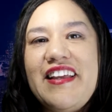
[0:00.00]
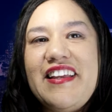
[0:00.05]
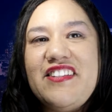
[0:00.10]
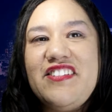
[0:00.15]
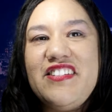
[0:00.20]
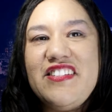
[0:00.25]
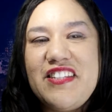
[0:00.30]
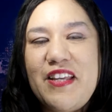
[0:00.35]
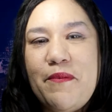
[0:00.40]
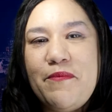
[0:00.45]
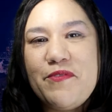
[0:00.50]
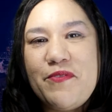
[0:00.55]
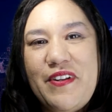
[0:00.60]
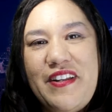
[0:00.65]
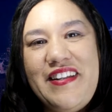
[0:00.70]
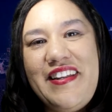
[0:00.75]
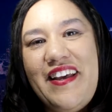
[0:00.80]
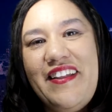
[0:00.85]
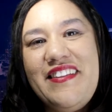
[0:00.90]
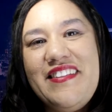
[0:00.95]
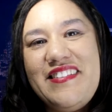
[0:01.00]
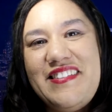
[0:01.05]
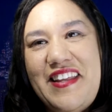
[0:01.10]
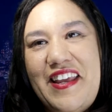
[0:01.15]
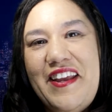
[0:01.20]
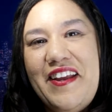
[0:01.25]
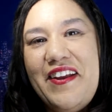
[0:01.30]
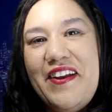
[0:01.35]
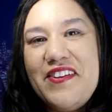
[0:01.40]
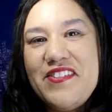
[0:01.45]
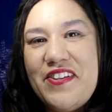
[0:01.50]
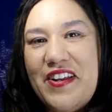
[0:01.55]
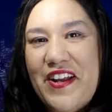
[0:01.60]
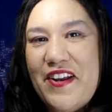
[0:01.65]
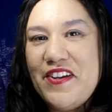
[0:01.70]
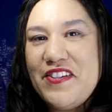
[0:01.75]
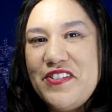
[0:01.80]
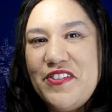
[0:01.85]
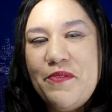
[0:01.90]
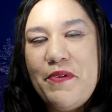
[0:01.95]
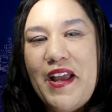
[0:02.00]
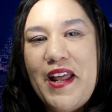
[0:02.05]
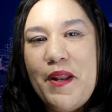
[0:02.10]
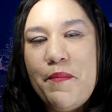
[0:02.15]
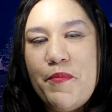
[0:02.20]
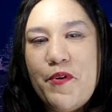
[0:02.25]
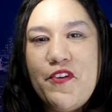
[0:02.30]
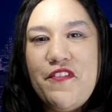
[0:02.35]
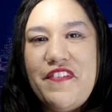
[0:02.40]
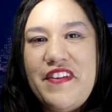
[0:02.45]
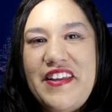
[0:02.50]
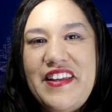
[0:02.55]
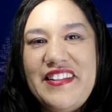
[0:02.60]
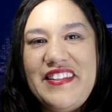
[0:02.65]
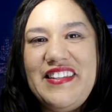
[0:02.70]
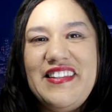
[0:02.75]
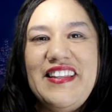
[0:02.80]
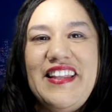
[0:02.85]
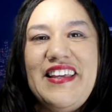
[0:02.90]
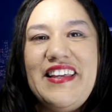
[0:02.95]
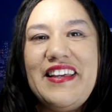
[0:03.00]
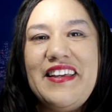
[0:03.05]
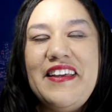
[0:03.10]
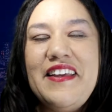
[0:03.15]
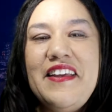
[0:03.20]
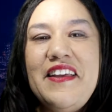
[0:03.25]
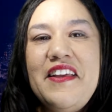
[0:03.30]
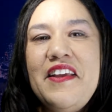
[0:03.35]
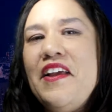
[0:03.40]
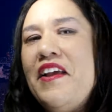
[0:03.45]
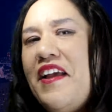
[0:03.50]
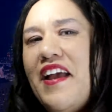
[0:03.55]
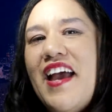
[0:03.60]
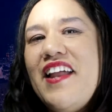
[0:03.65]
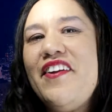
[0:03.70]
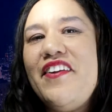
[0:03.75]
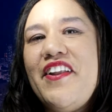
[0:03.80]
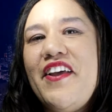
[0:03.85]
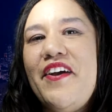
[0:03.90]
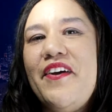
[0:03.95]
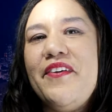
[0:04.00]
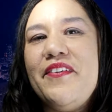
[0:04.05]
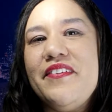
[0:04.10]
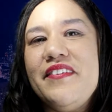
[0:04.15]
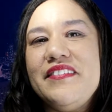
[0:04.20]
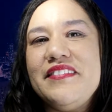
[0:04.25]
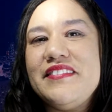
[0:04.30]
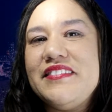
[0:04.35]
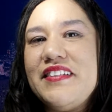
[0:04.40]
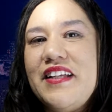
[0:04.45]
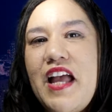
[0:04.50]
Like, she just comes running down the stairs, her hair's still kind of perfect, and like, I don't know.